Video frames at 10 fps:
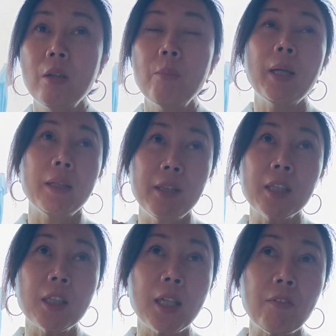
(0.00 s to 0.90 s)
But I
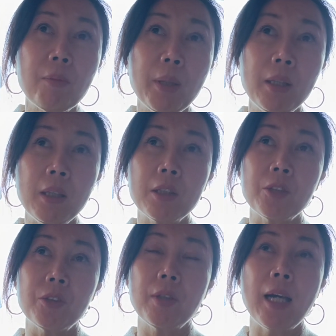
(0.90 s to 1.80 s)
think the government
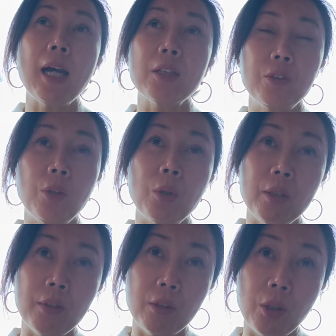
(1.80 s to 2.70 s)
has
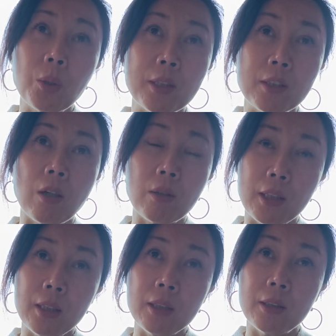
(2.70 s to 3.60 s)
noticed all
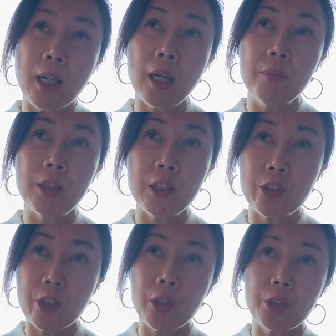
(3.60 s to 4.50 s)
these, and they
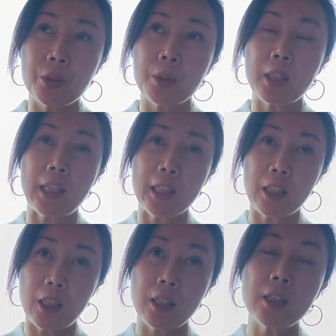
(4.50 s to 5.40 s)
start to
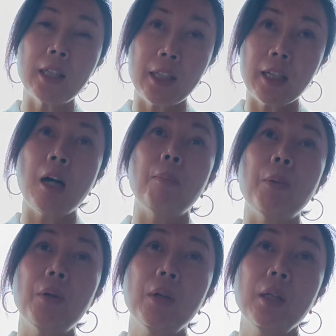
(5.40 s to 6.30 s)
clean up
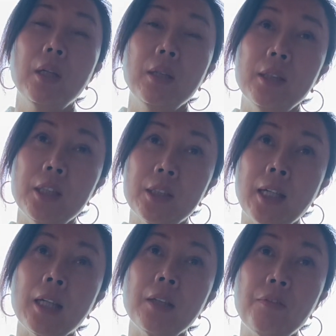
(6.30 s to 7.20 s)
this
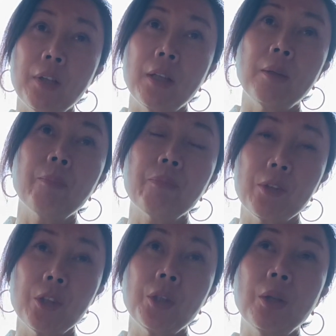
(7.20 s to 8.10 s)
kind of
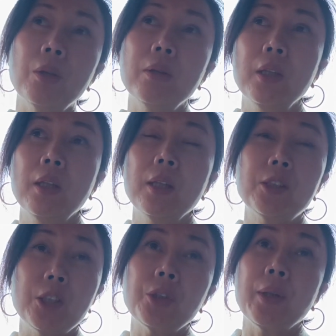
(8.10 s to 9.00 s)

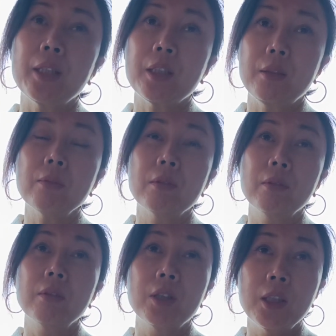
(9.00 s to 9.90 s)
situation.
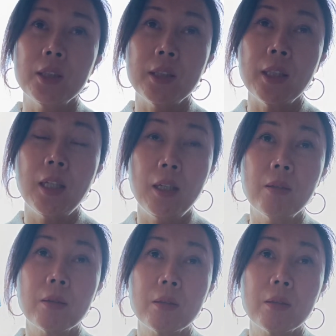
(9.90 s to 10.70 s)
Yeah.